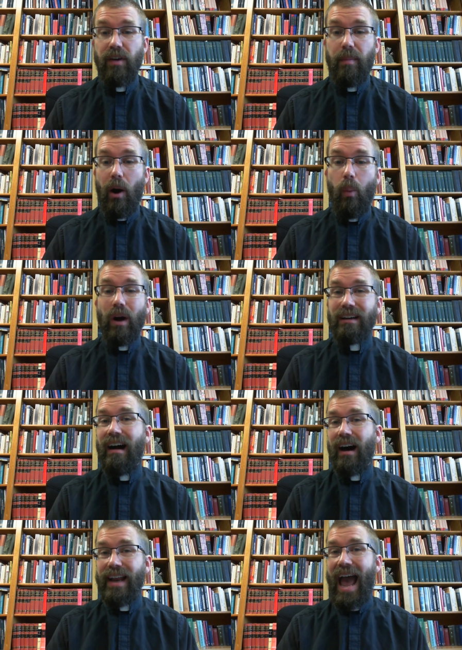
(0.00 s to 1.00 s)
about what
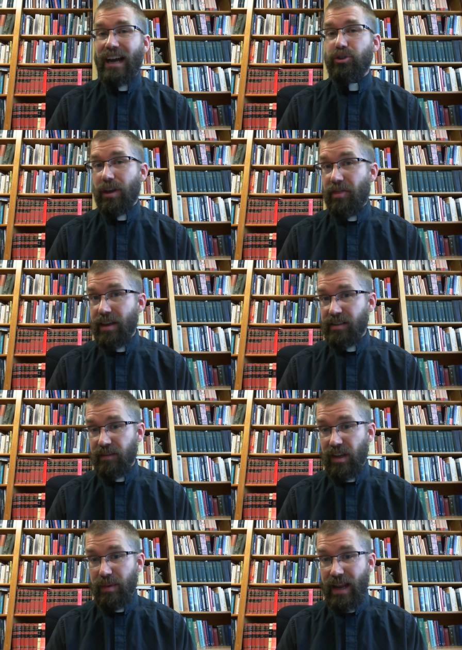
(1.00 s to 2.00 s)
God actually thinks
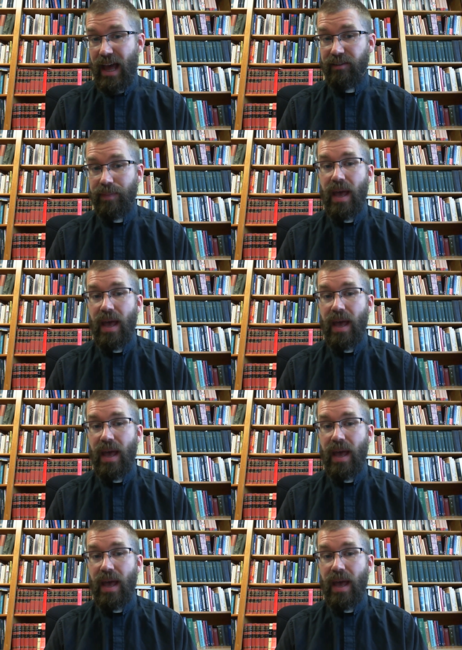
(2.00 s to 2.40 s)
of him in heaven.